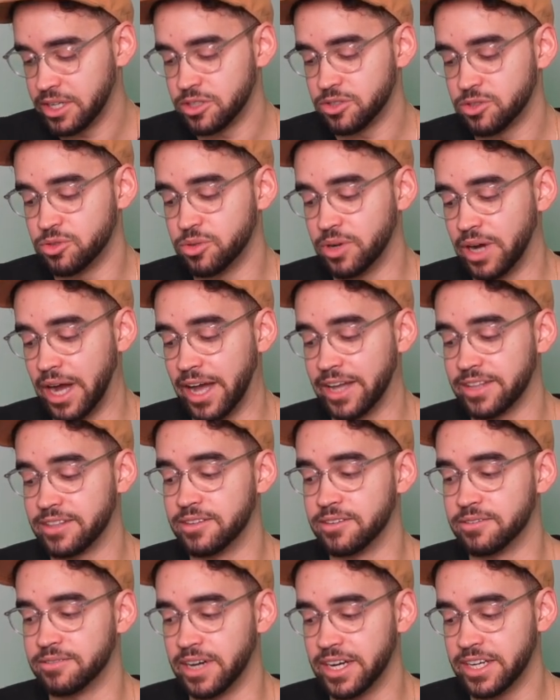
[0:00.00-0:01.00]
do add
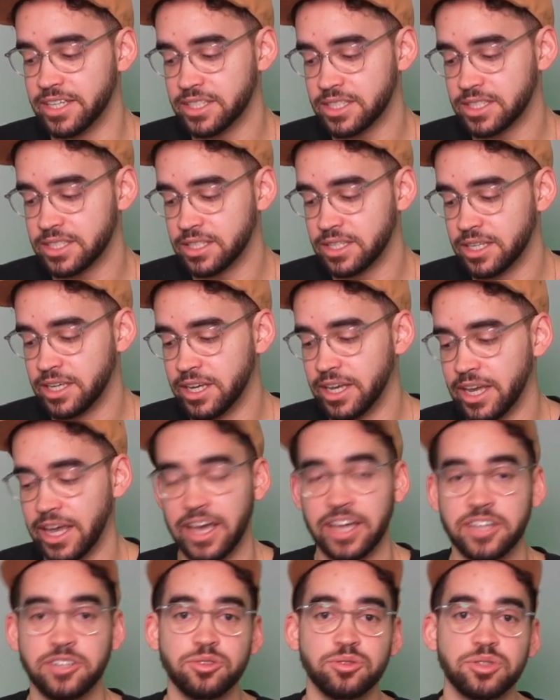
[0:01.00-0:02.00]
device,
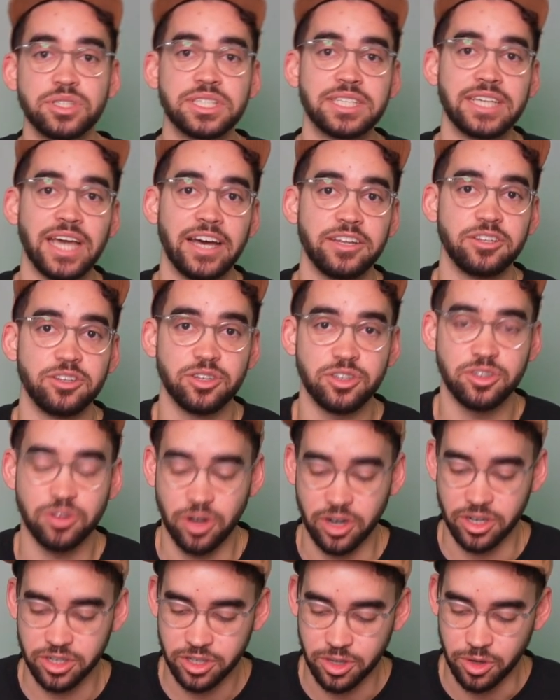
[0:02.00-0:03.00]
and you scan the
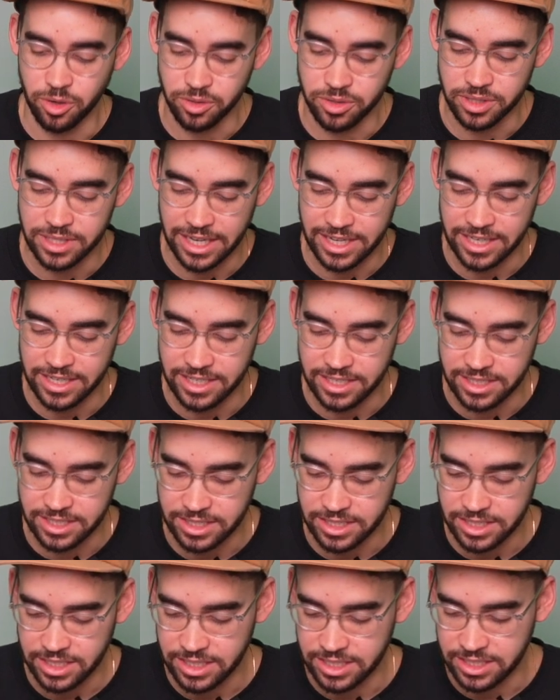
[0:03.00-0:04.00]
QR code that is
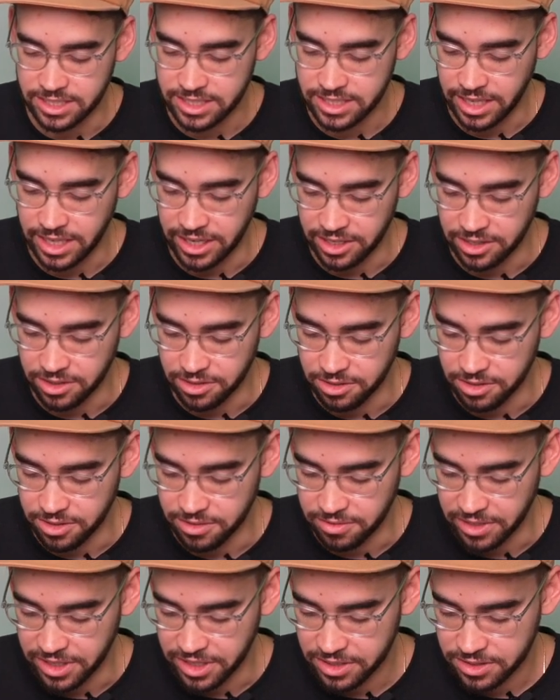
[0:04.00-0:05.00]
inside the
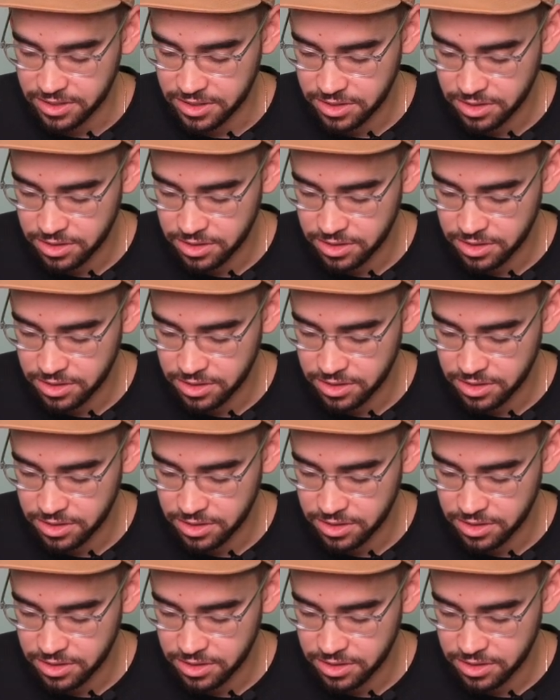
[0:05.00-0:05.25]
device.